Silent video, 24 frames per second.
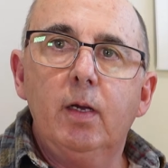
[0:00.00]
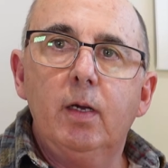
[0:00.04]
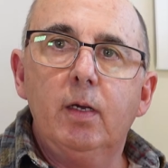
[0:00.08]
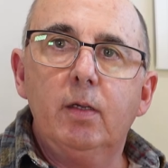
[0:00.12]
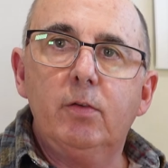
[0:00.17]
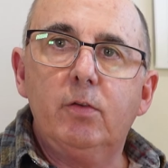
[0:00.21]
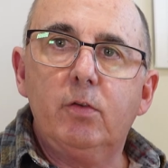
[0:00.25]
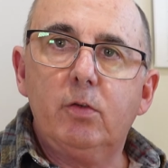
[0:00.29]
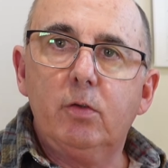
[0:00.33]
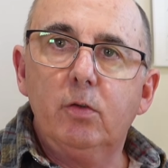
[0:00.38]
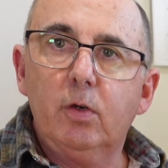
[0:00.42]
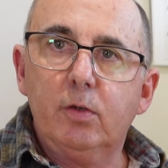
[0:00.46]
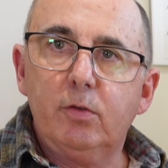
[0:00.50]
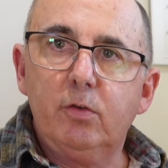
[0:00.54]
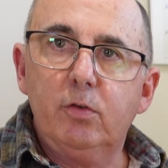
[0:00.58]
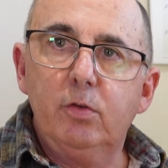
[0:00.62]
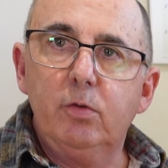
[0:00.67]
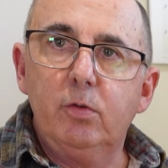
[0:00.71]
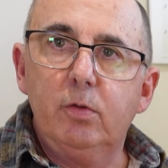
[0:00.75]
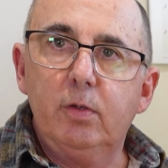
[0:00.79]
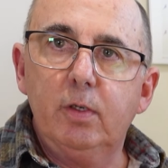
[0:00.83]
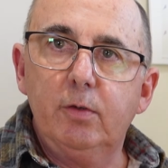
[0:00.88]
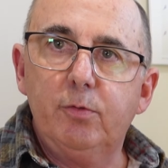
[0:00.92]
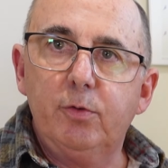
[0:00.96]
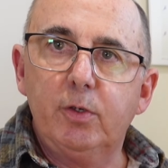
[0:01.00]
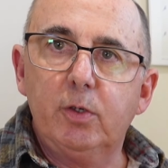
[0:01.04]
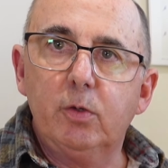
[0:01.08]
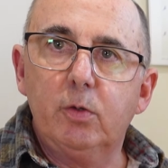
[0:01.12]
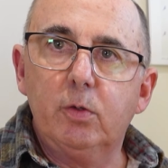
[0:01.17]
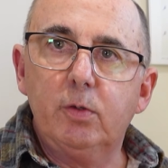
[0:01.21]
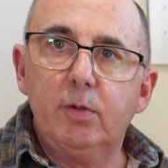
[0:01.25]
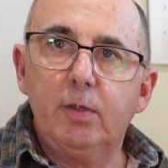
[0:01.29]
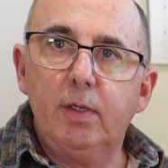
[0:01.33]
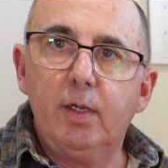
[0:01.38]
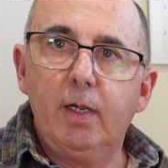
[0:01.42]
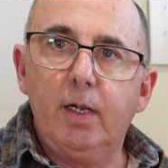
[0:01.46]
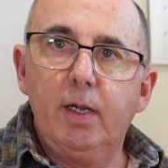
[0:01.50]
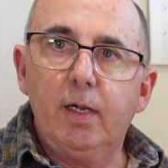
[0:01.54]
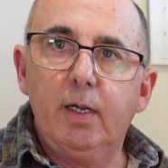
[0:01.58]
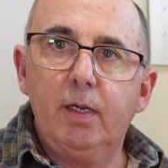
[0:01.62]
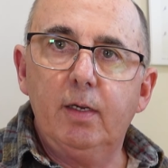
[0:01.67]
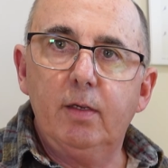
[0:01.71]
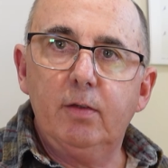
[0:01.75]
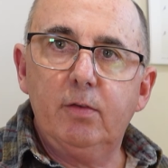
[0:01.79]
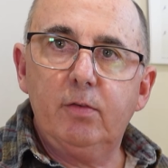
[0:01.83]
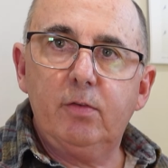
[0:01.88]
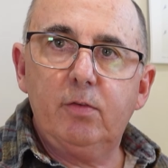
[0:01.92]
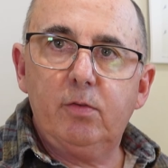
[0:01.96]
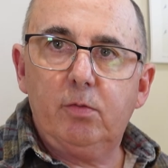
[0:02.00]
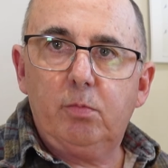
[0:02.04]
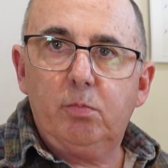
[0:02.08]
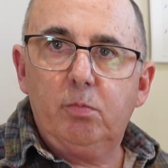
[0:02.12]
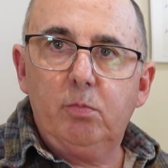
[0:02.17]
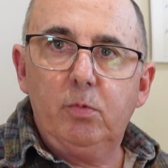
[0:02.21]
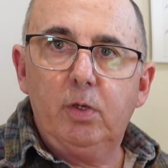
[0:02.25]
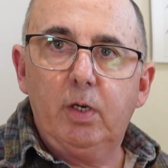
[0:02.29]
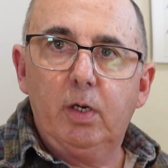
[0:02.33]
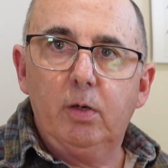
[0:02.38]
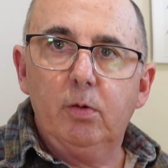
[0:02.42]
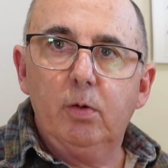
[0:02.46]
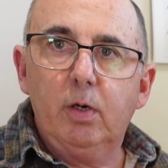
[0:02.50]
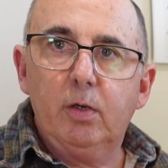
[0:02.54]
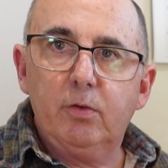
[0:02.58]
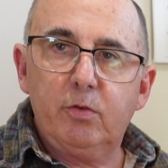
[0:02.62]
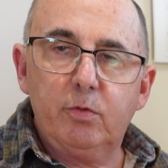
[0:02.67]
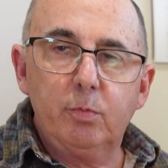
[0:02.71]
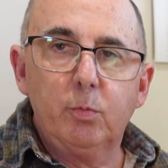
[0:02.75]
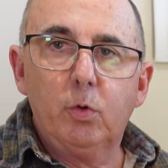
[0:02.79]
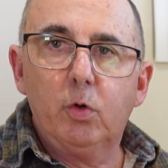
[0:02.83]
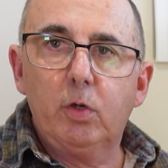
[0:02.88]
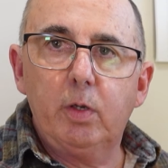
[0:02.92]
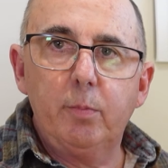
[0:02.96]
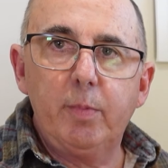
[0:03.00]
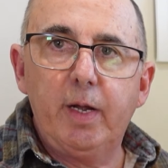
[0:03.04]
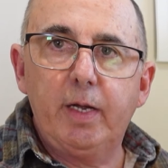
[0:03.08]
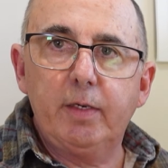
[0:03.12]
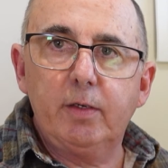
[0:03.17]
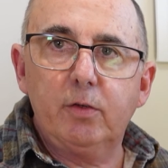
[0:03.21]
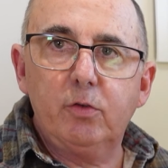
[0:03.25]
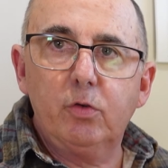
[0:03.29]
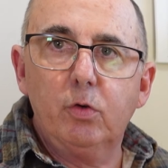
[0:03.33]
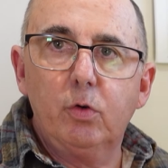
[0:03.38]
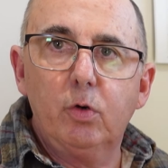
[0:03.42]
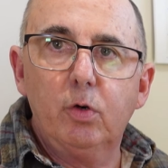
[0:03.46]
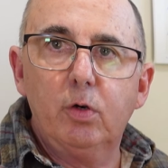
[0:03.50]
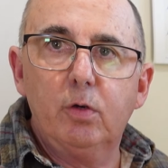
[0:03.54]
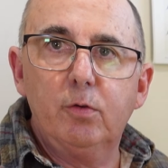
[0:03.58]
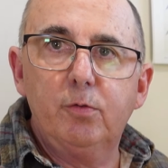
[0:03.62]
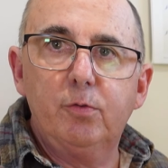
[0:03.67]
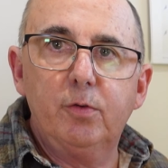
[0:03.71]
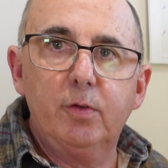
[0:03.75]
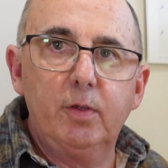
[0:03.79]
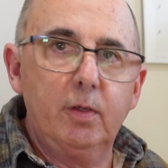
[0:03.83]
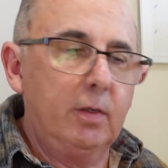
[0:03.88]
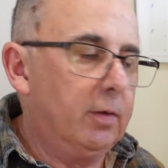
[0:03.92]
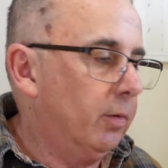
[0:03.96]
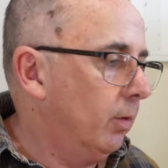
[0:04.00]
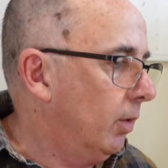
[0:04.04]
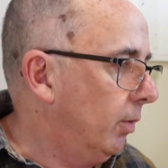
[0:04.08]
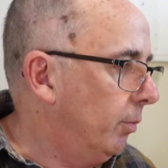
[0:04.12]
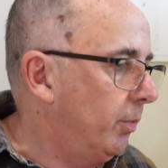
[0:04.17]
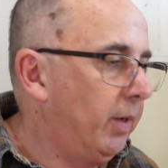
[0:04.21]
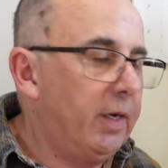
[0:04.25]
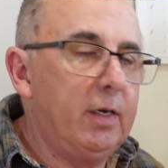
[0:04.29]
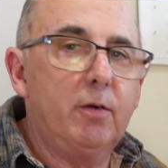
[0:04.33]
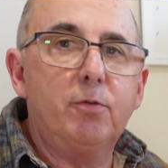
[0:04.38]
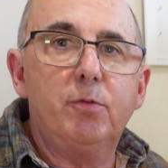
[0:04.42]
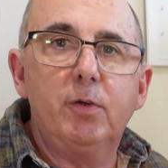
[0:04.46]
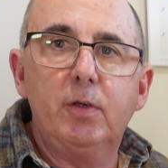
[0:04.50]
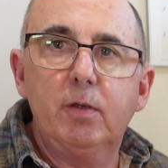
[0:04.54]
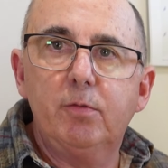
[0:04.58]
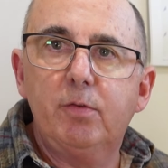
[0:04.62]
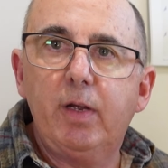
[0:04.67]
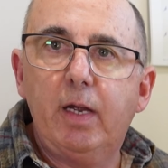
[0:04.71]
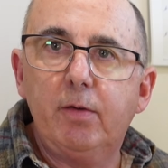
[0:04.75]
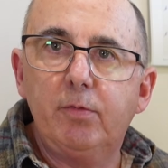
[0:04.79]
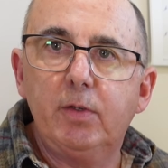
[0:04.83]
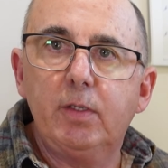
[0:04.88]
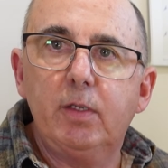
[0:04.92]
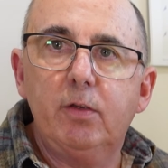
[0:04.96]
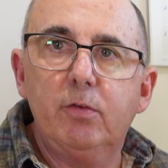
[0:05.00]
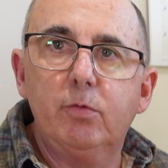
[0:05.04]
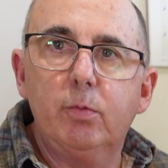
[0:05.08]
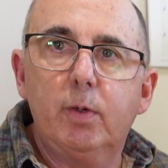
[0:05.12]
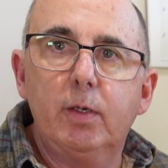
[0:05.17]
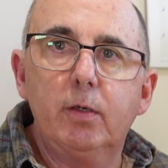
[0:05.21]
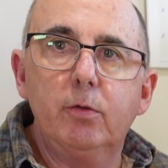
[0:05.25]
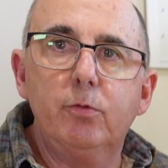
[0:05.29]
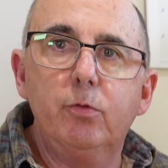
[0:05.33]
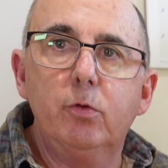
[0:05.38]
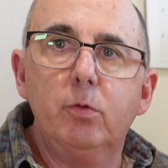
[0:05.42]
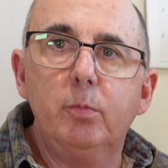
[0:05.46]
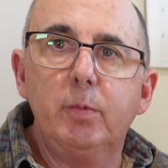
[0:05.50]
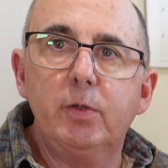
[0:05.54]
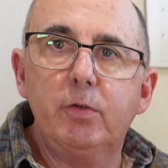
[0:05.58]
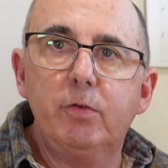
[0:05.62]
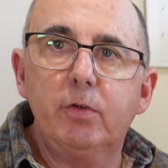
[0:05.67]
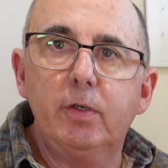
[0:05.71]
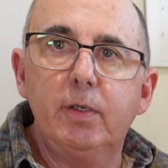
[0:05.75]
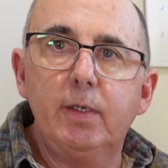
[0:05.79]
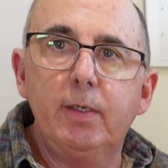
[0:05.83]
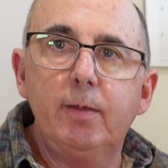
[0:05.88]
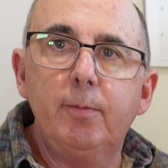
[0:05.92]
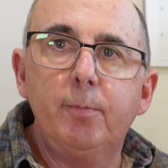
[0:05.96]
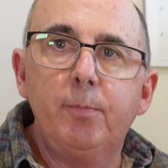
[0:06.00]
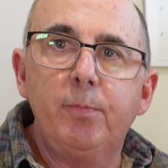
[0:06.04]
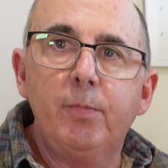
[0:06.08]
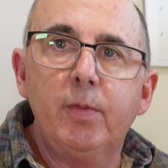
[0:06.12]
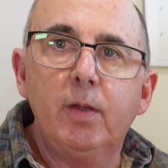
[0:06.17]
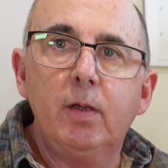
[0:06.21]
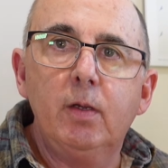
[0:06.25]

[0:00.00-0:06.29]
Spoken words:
It's not too difficult, and it's, a small amount of toil for the benefit of having this wonderful machine.